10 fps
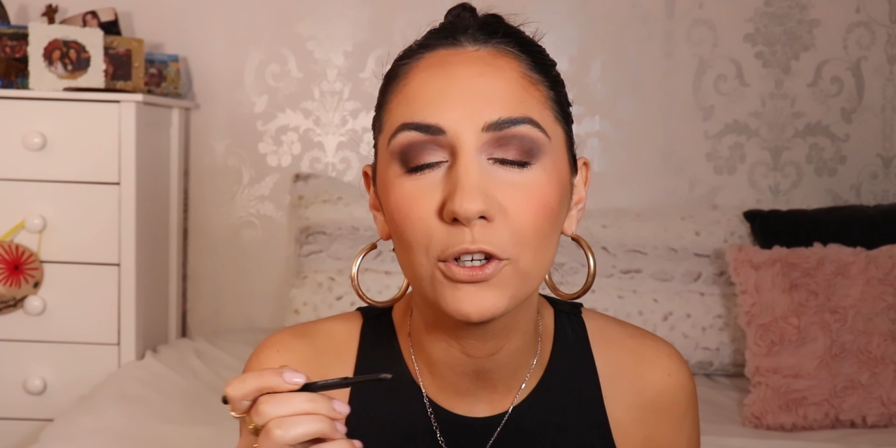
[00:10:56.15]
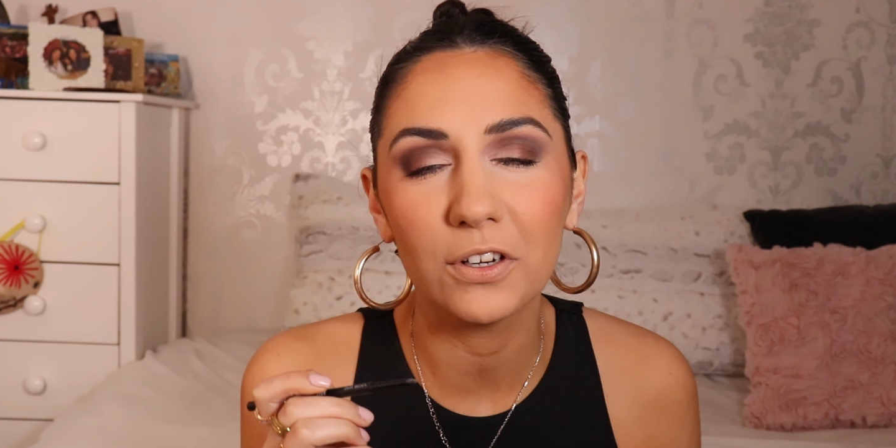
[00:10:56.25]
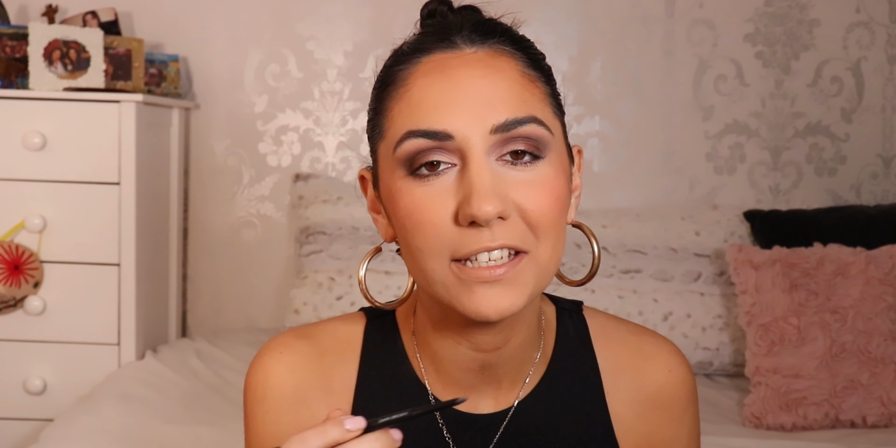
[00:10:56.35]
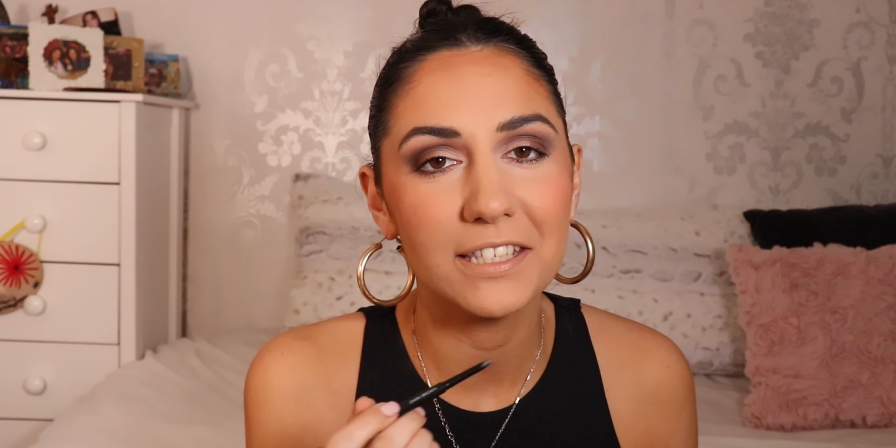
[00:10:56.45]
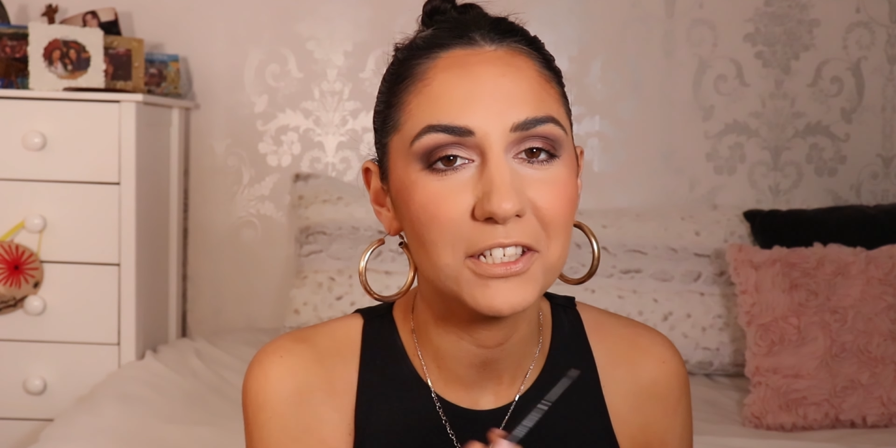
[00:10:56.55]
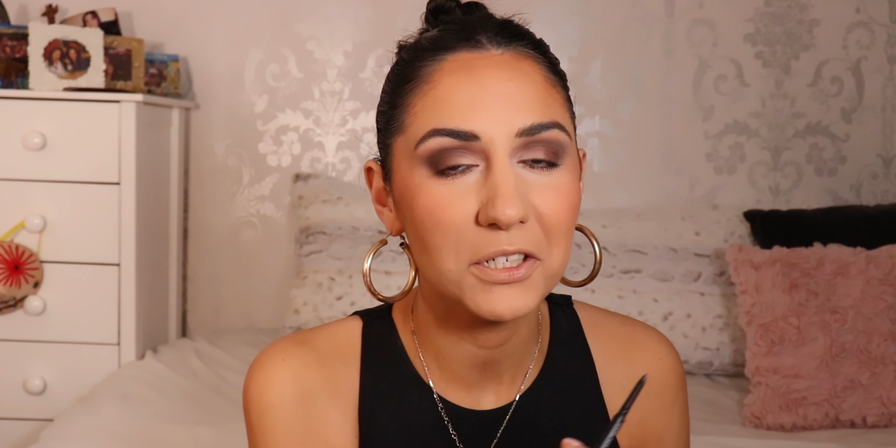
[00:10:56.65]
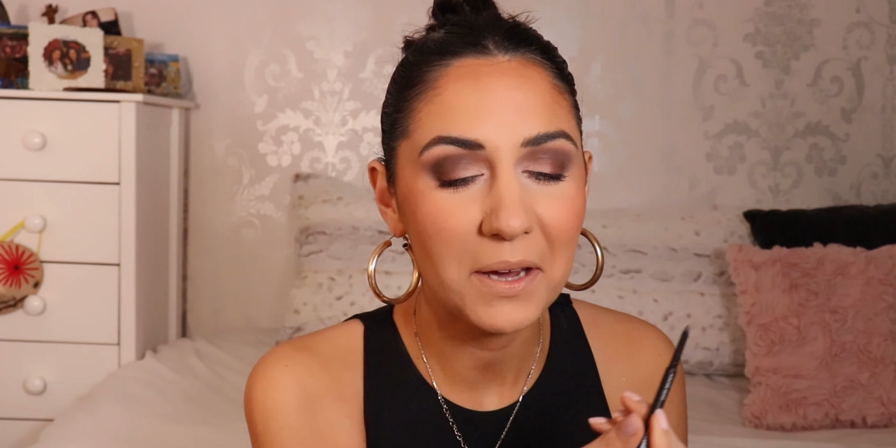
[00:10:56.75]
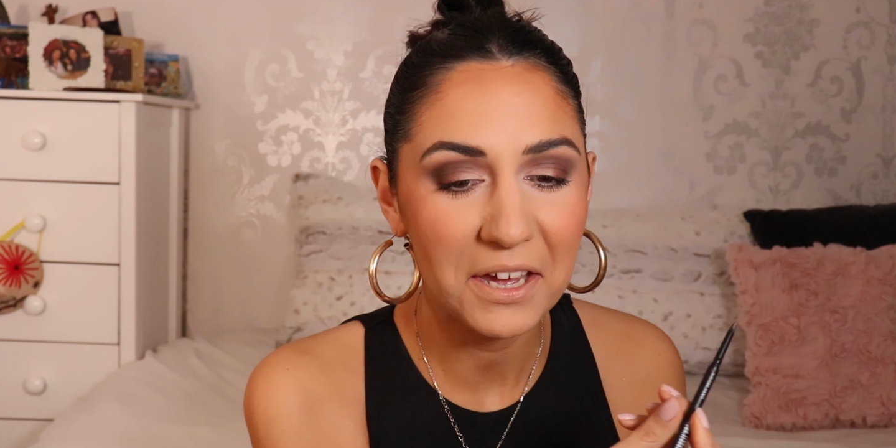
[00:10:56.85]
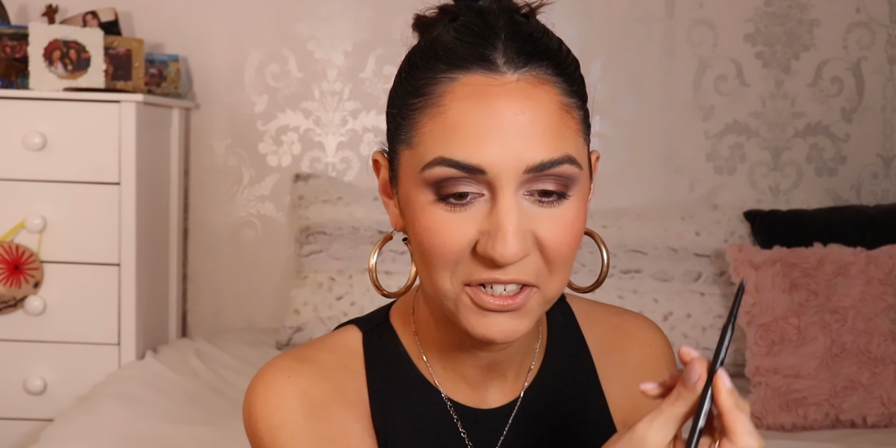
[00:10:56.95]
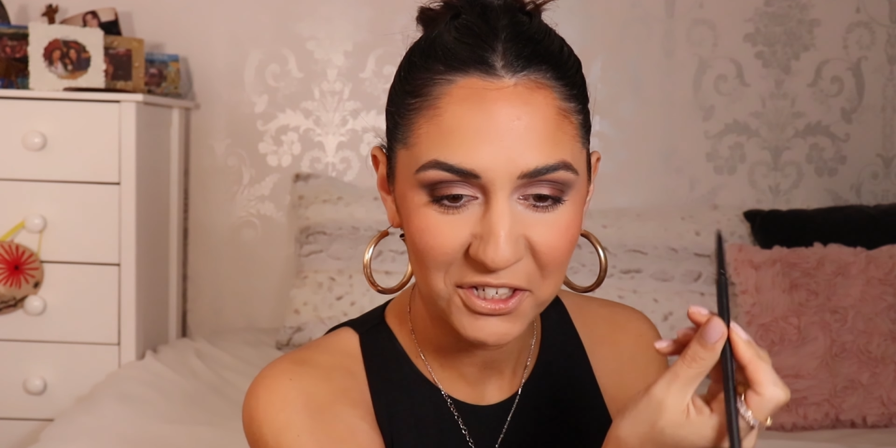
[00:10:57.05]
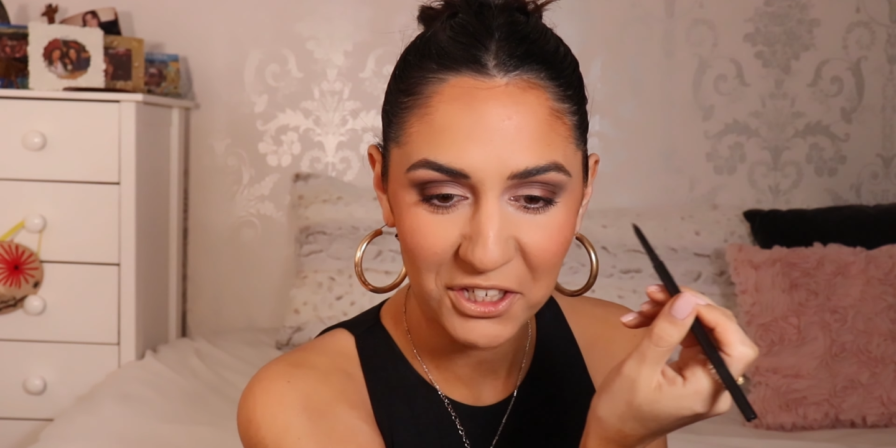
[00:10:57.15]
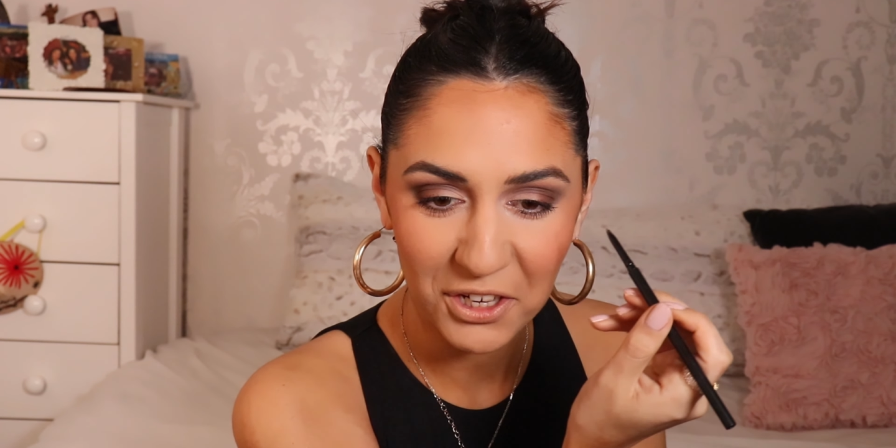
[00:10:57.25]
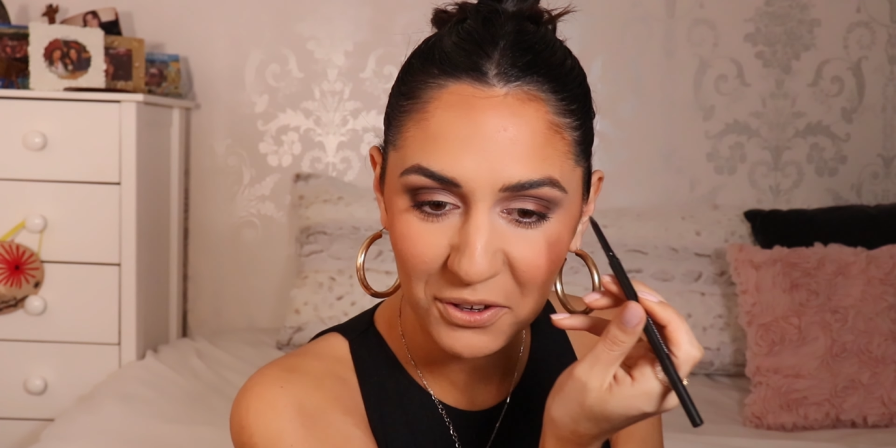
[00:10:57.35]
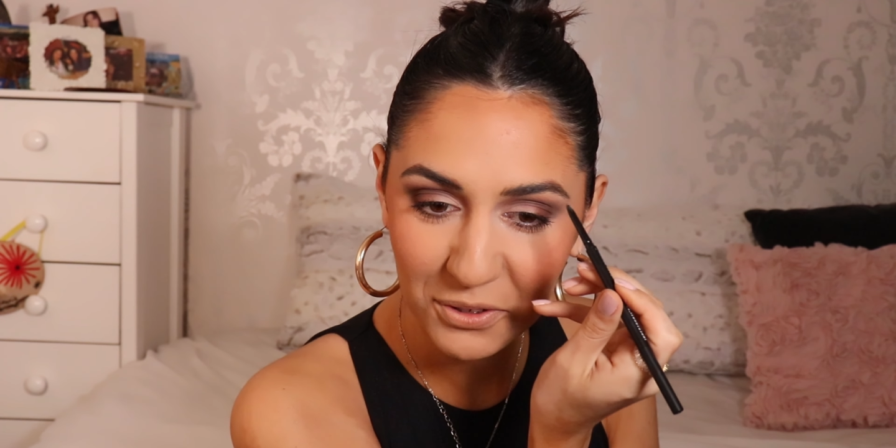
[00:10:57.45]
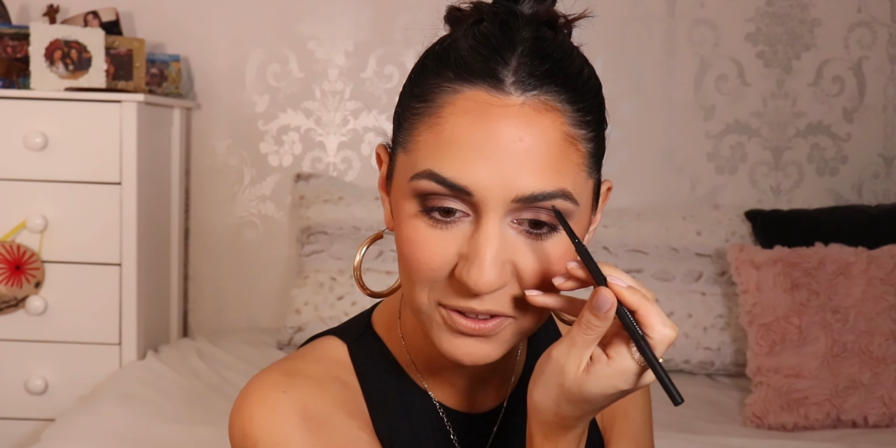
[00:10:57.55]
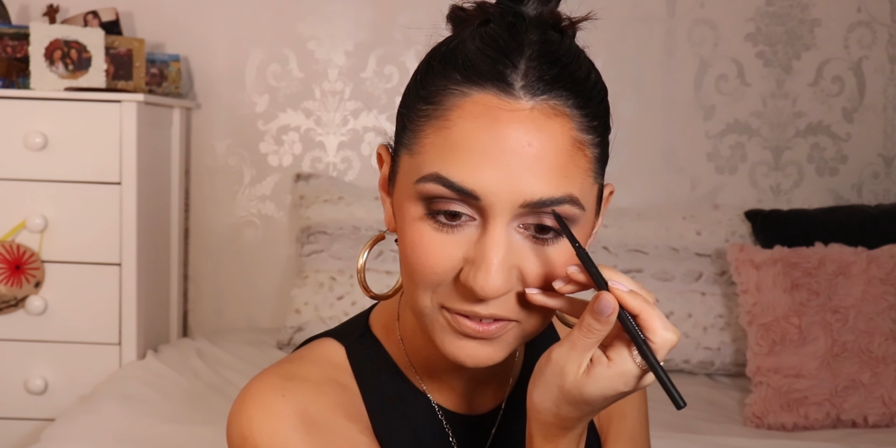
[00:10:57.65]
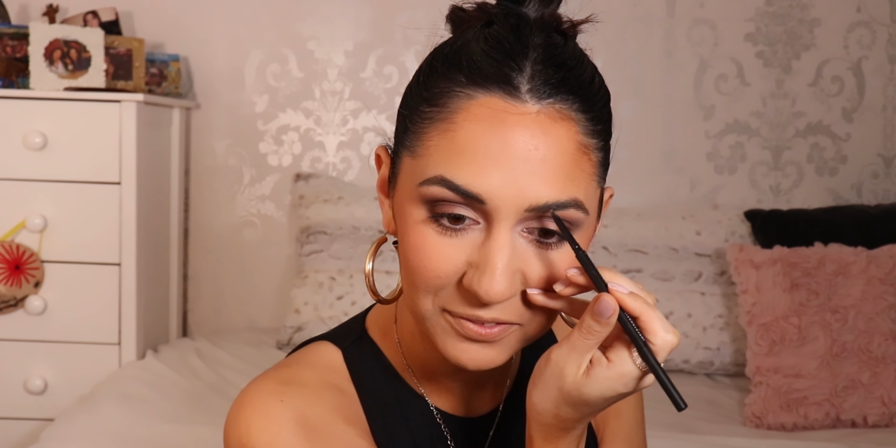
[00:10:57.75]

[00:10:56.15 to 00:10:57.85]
grease into it, you know?